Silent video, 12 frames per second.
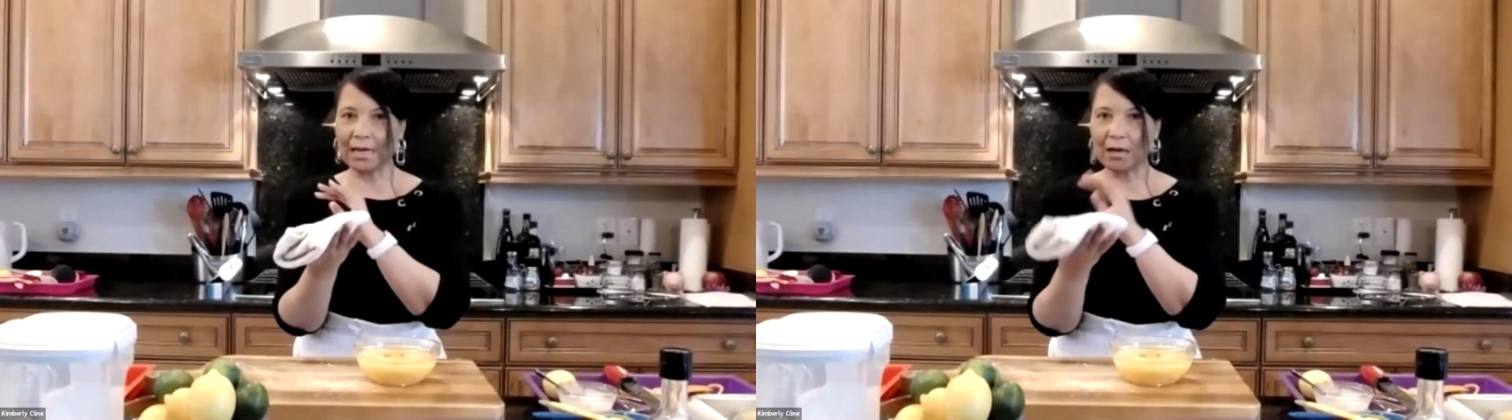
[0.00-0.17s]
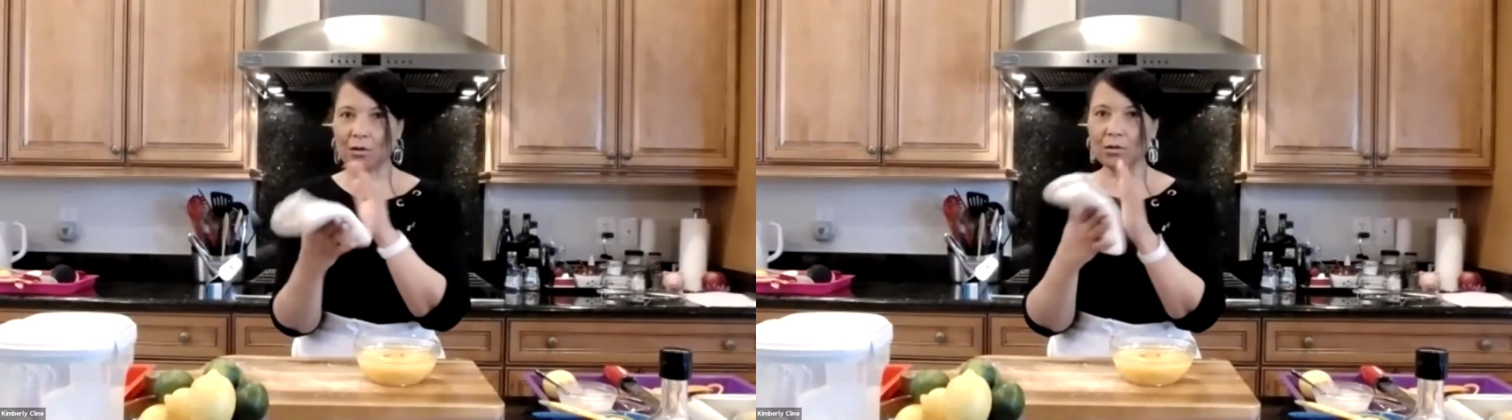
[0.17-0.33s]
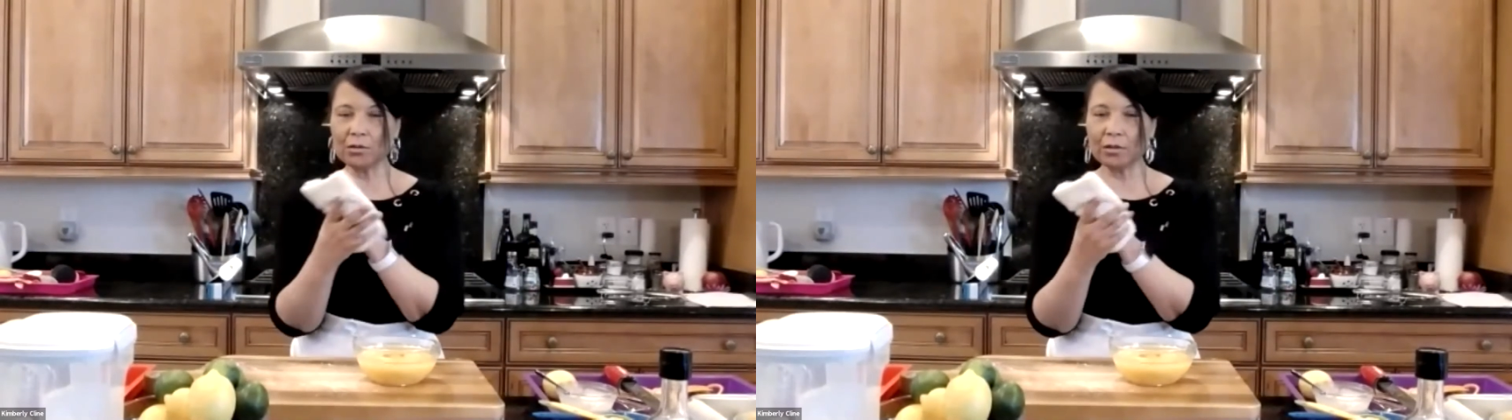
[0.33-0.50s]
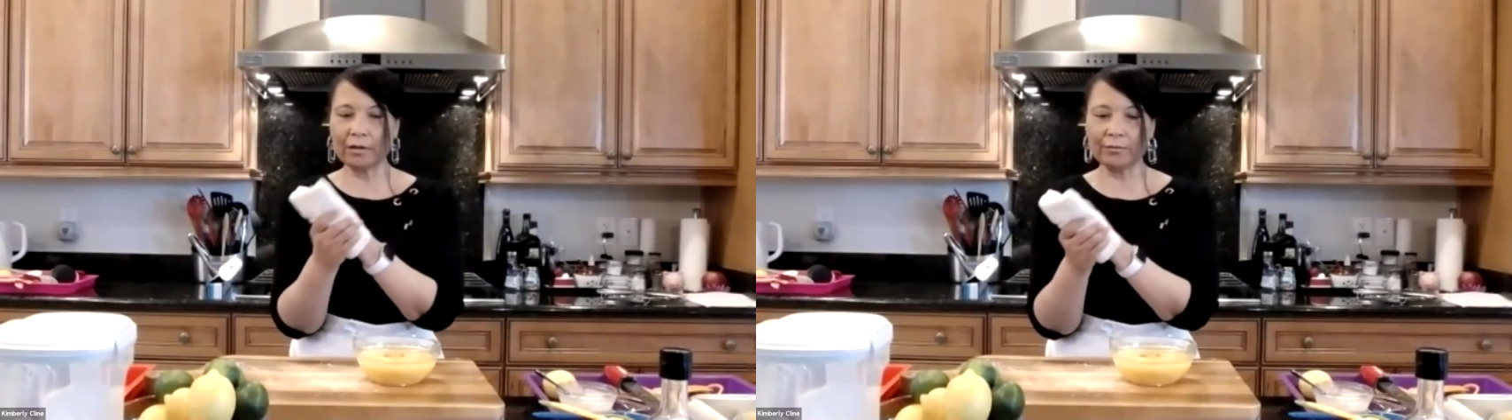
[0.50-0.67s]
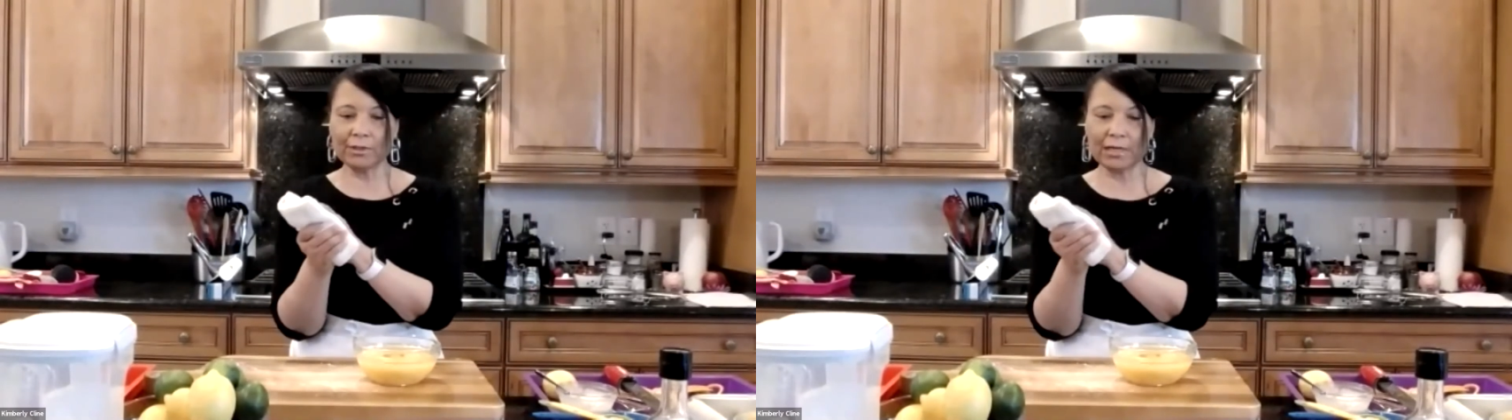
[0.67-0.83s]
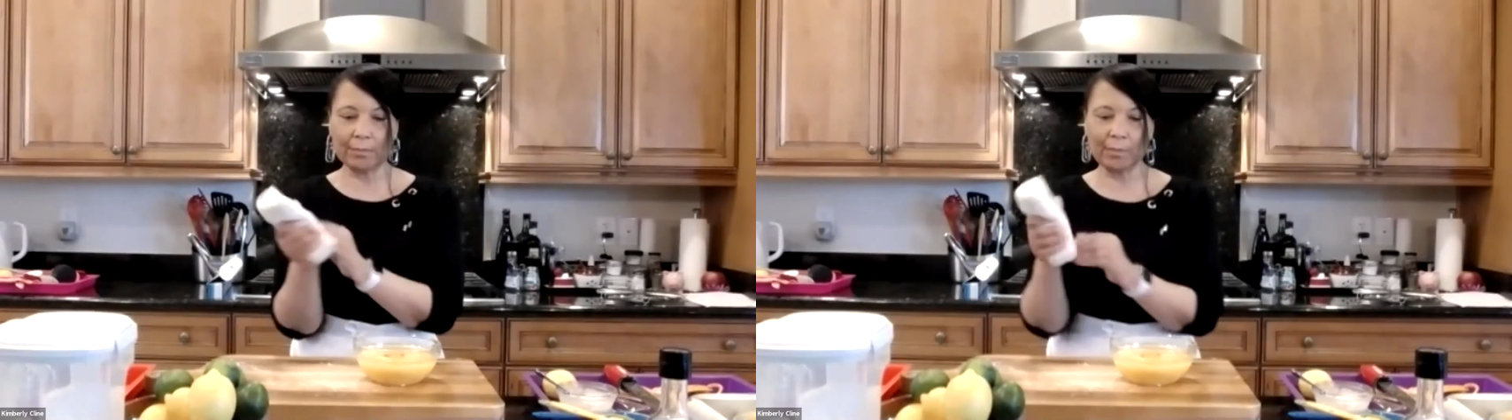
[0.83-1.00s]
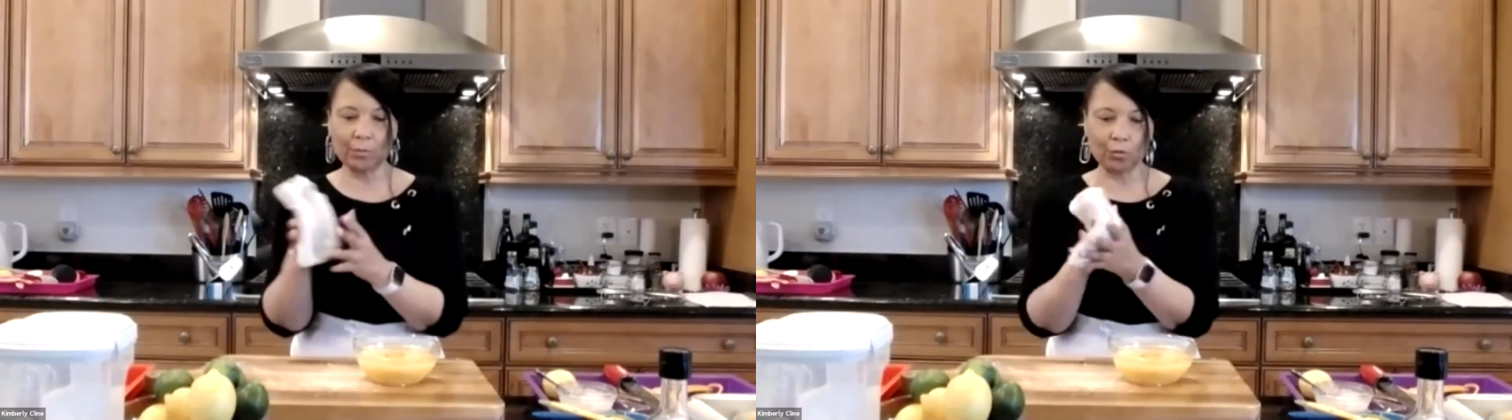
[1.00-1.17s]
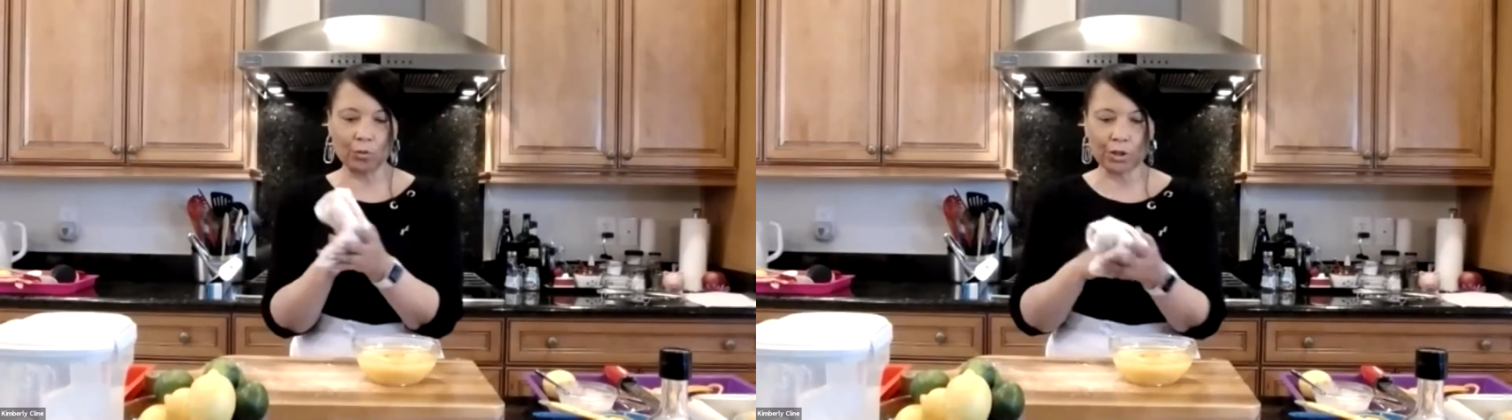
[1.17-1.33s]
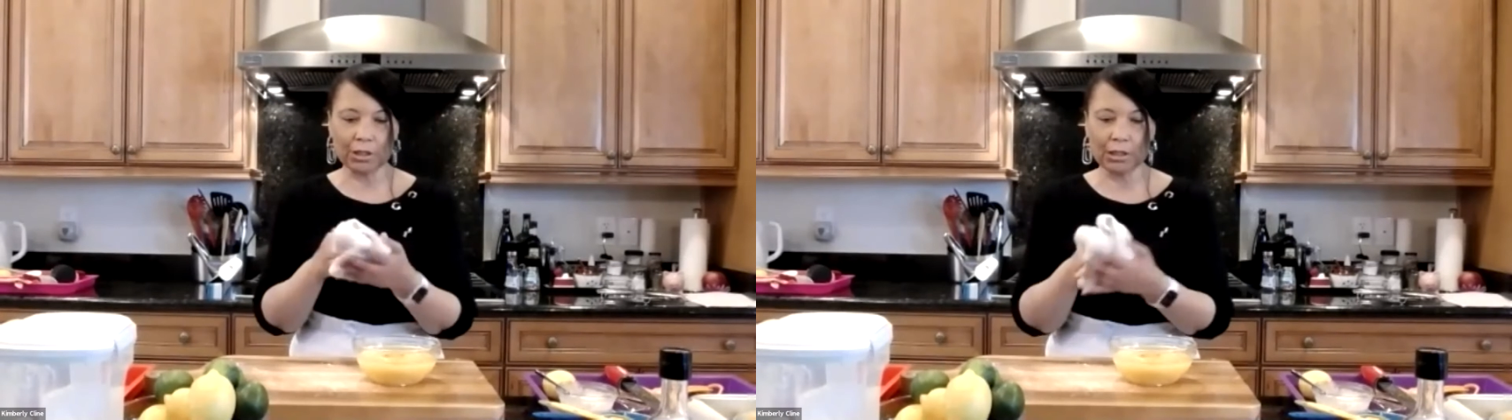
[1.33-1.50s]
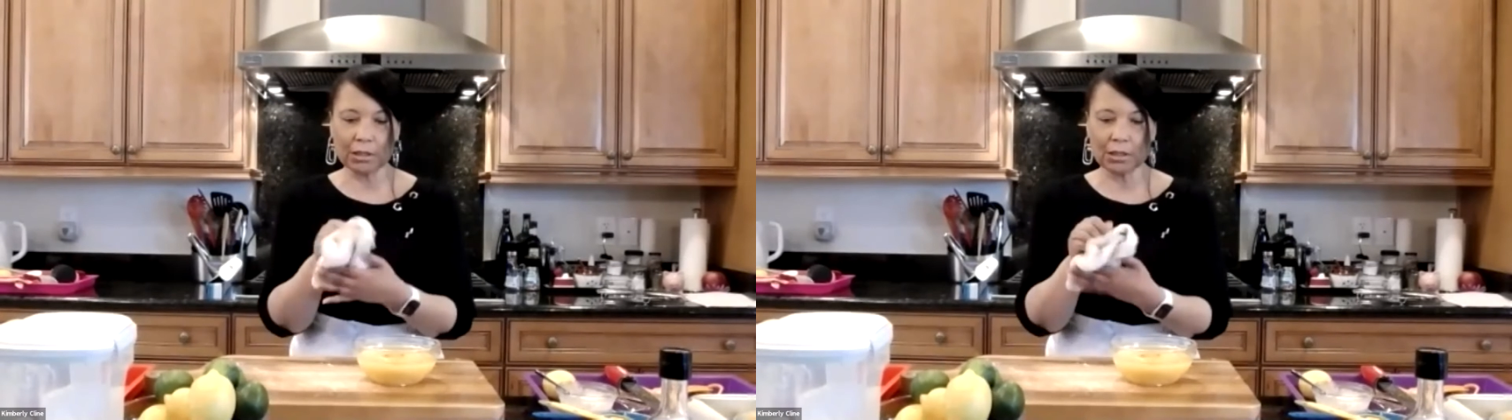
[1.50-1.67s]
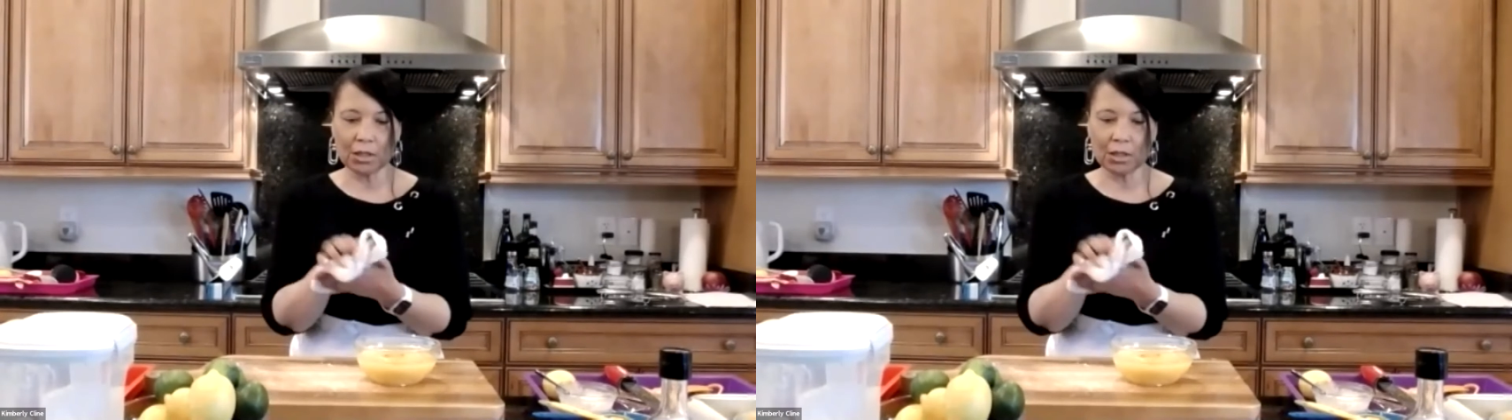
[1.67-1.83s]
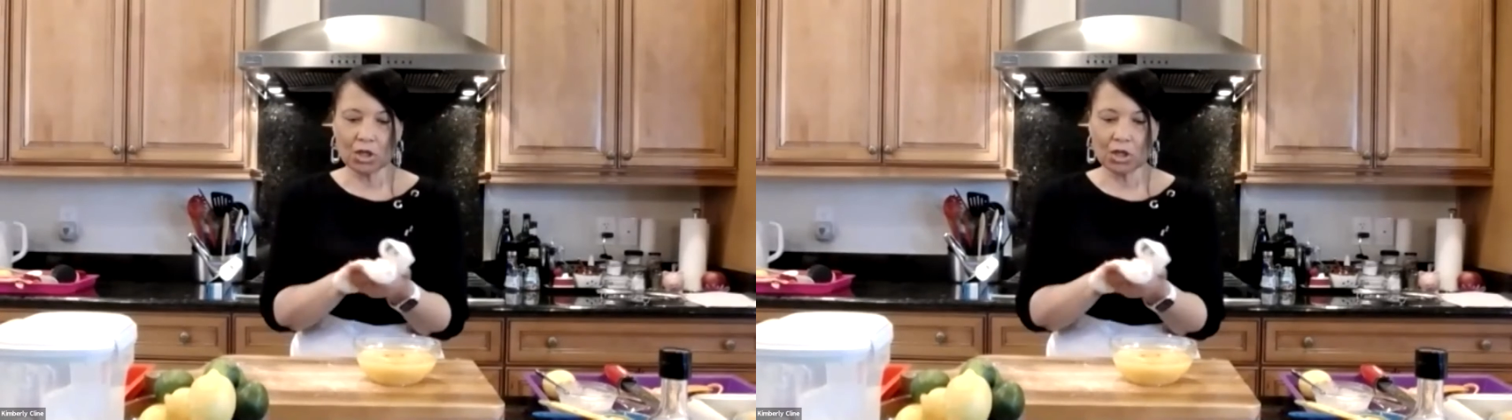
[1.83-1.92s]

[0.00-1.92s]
towel every time I'm working